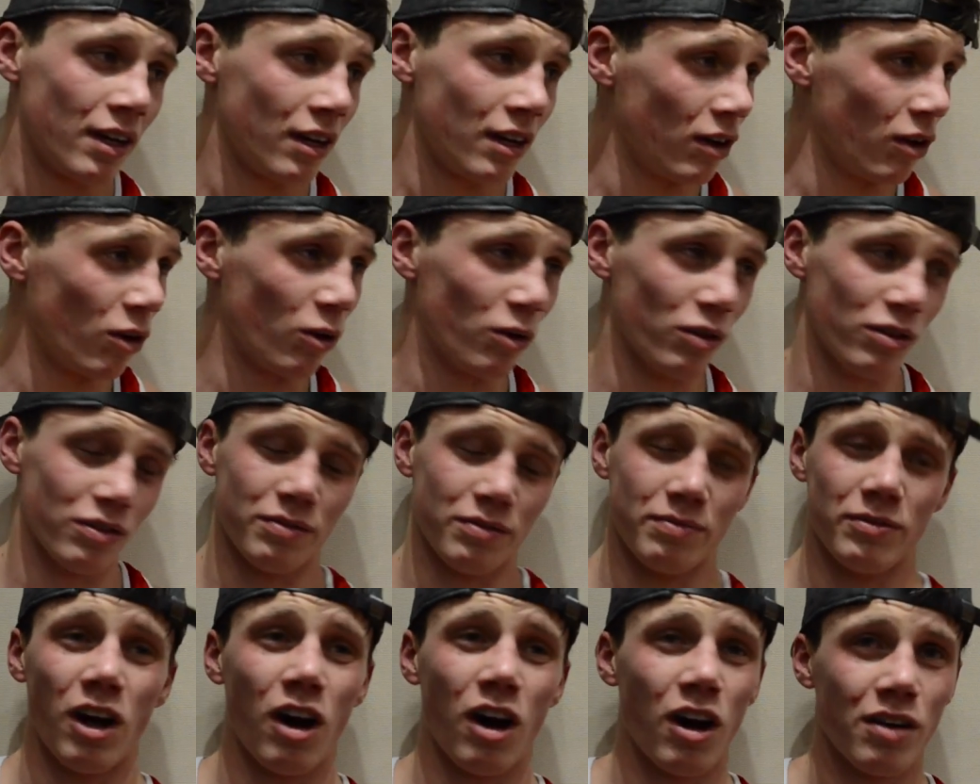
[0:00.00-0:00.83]
all of them,
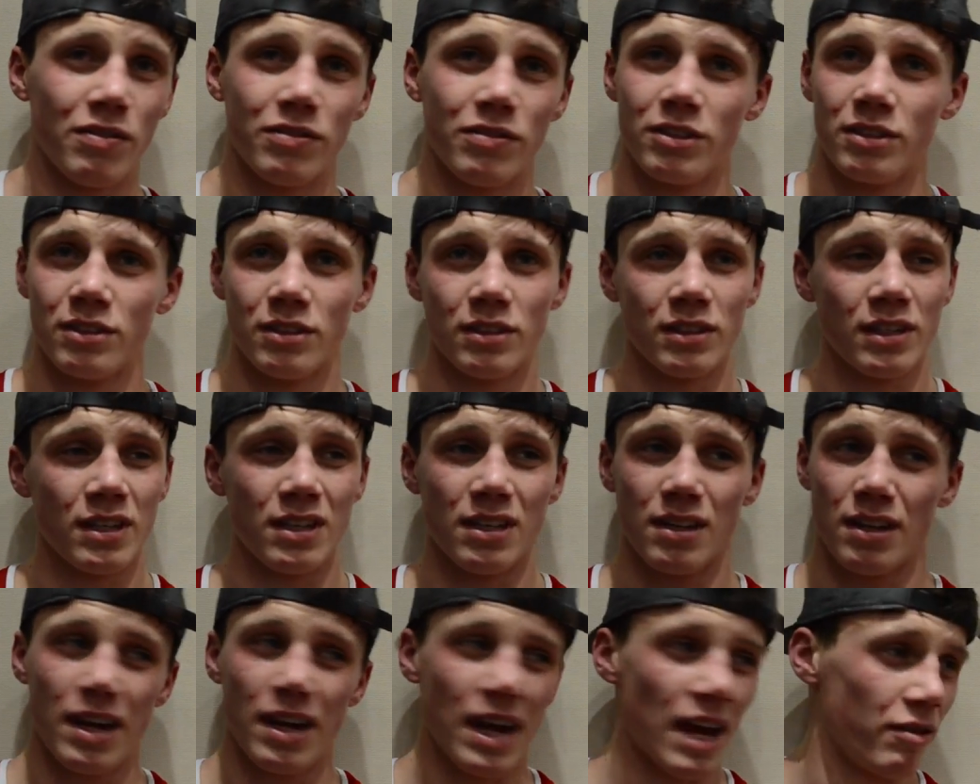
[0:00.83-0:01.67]
Ivan,
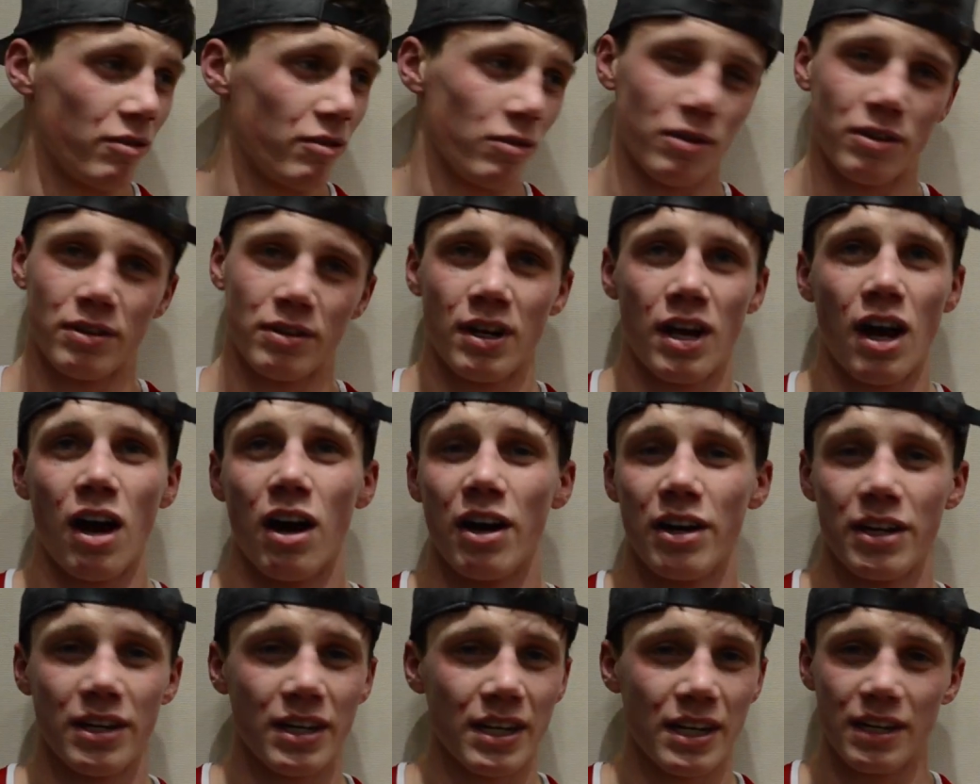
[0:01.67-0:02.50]
everyone,
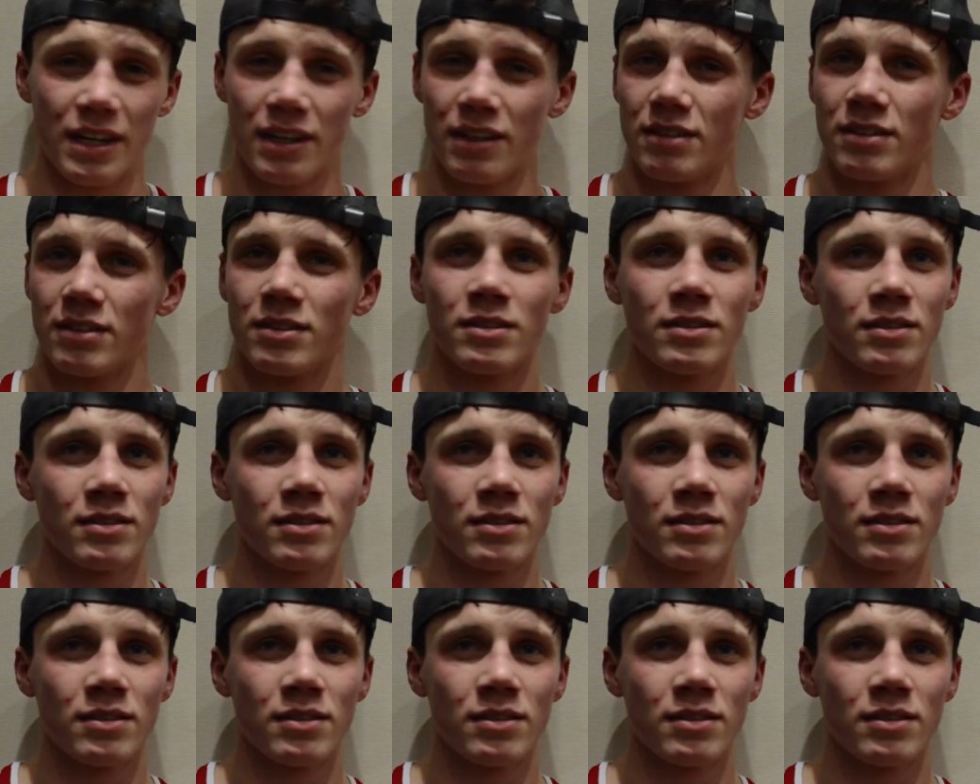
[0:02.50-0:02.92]
Ian.